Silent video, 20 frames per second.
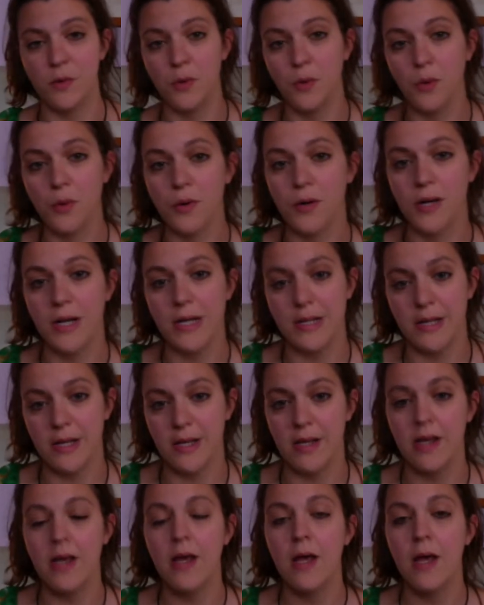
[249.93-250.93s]

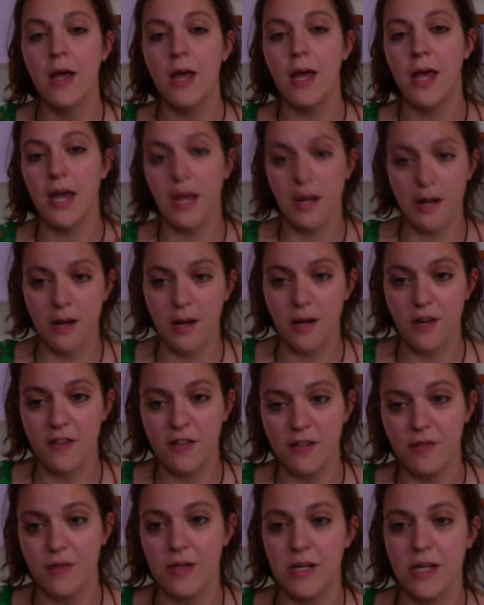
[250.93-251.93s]
already in a
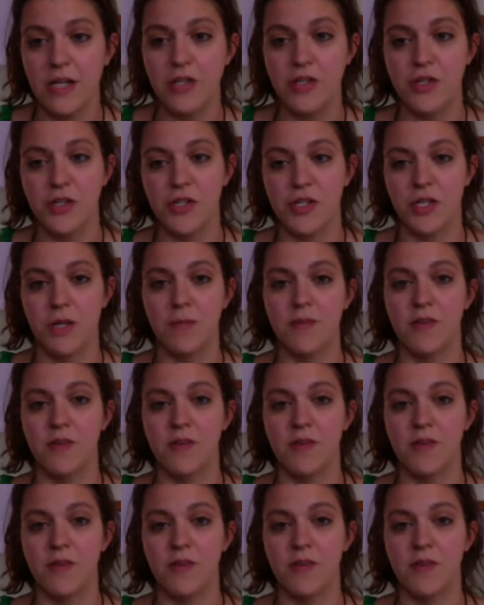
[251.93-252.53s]
loving relationship.